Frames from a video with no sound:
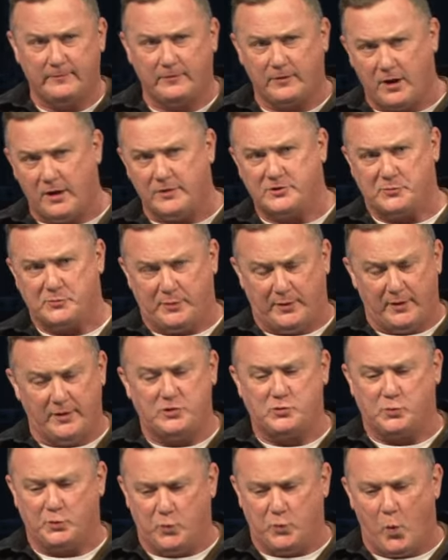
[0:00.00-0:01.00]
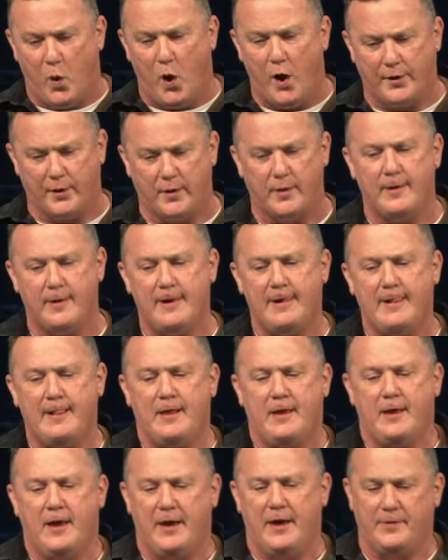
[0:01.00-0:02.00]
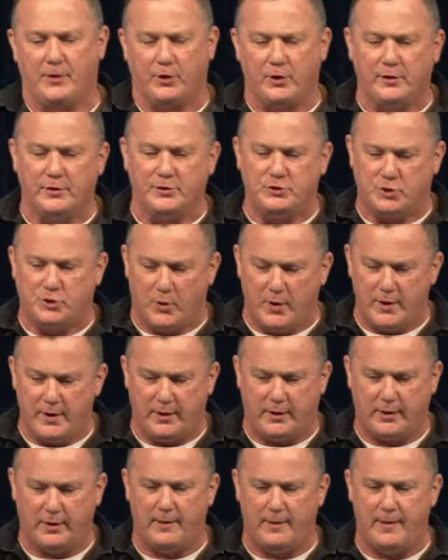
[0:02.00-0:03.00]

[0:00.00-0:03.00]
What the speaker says: Okay, it's a place with water, and they're going to drink.